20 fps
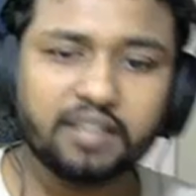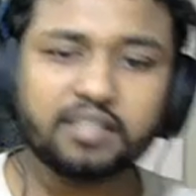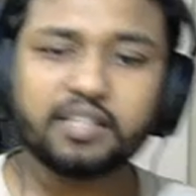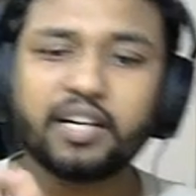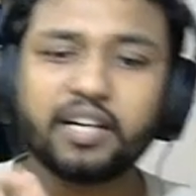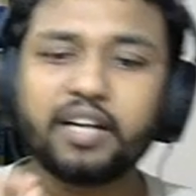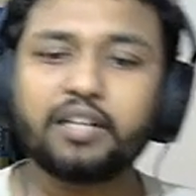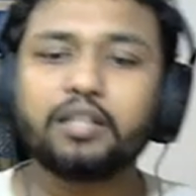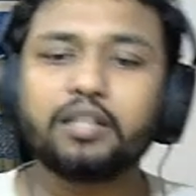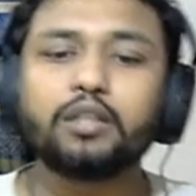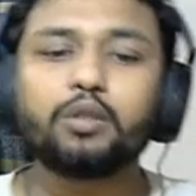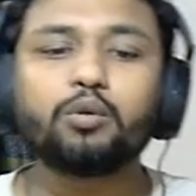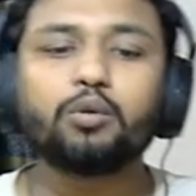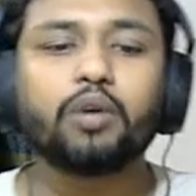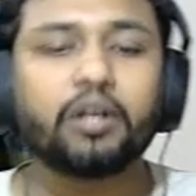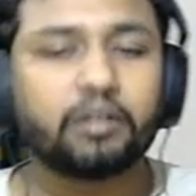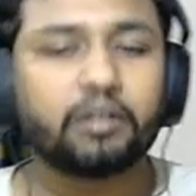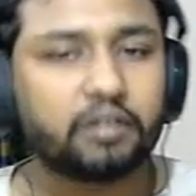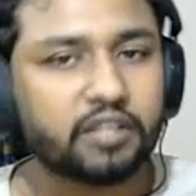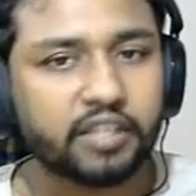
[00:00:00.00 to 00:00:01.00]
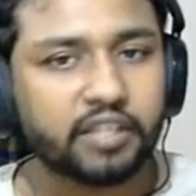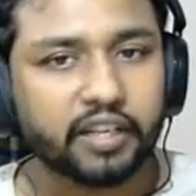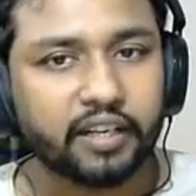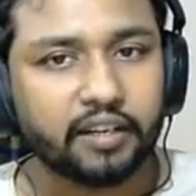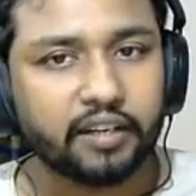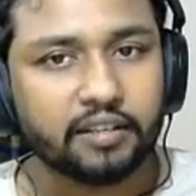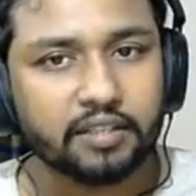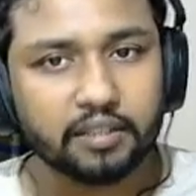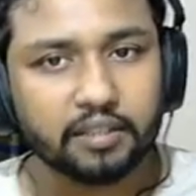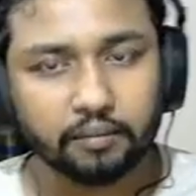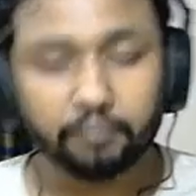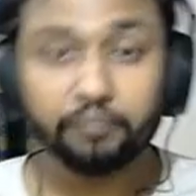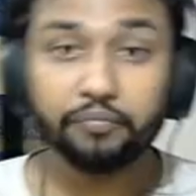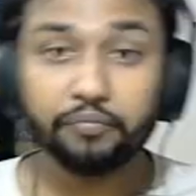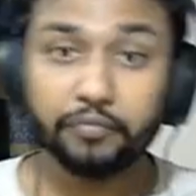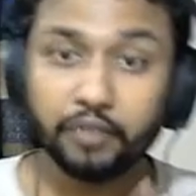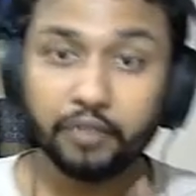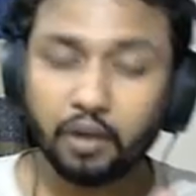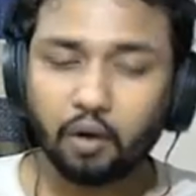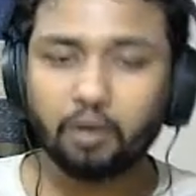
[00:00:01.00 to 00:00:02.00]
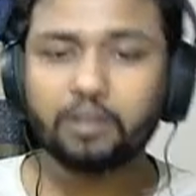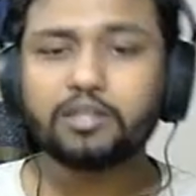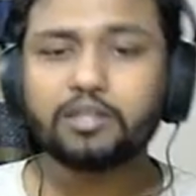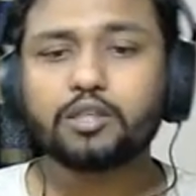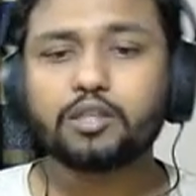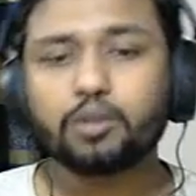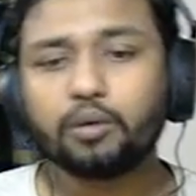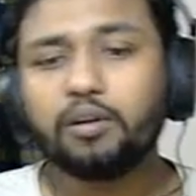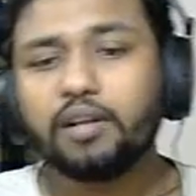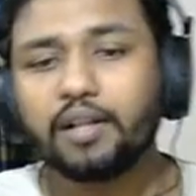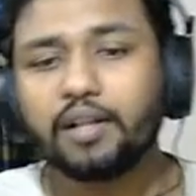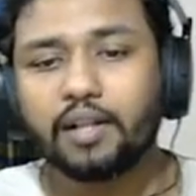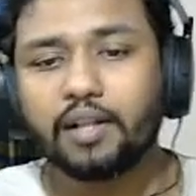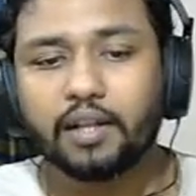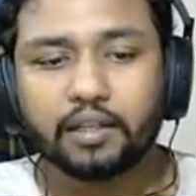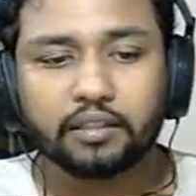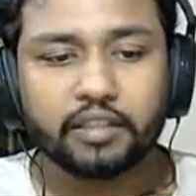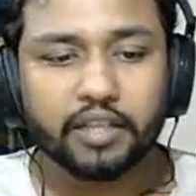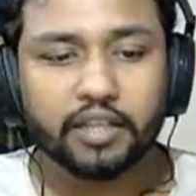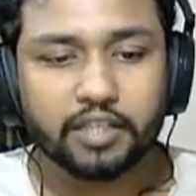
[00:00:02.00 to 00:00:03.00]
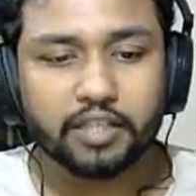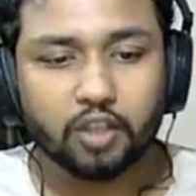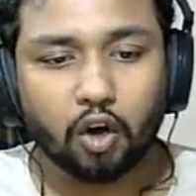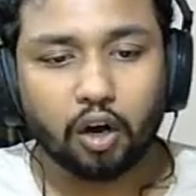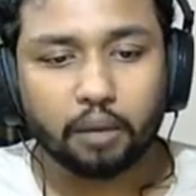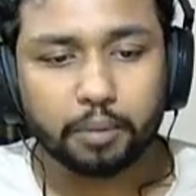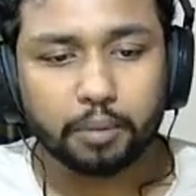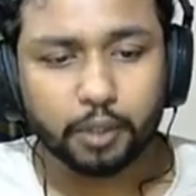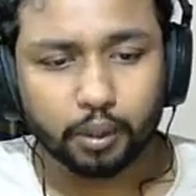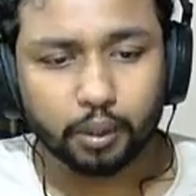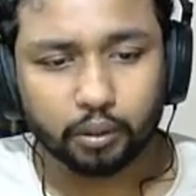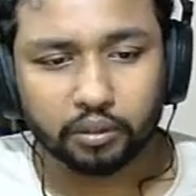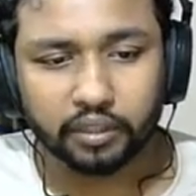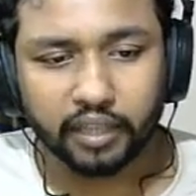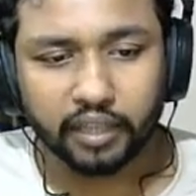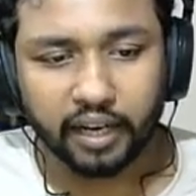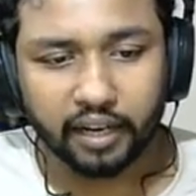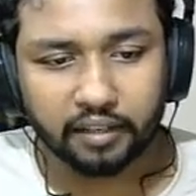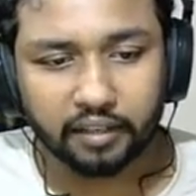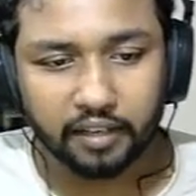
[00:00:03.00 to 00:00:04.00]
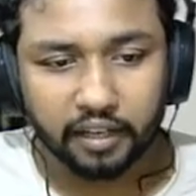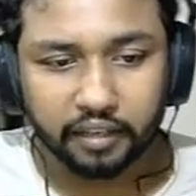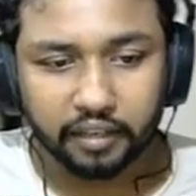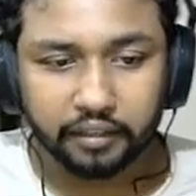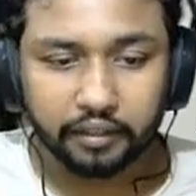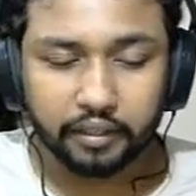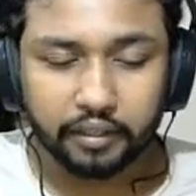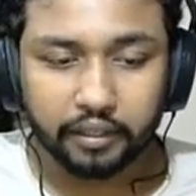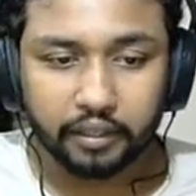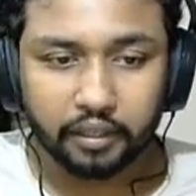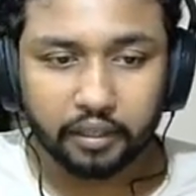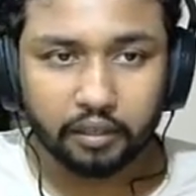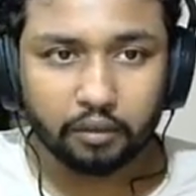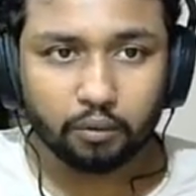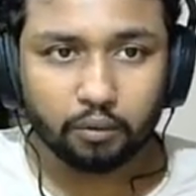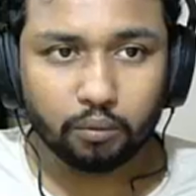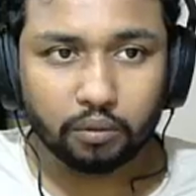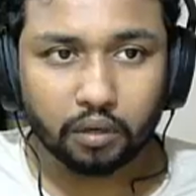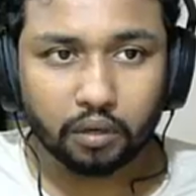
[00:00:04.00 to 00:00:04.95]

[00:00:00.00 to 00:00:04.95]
and 200 seconds. Also, there's an option that you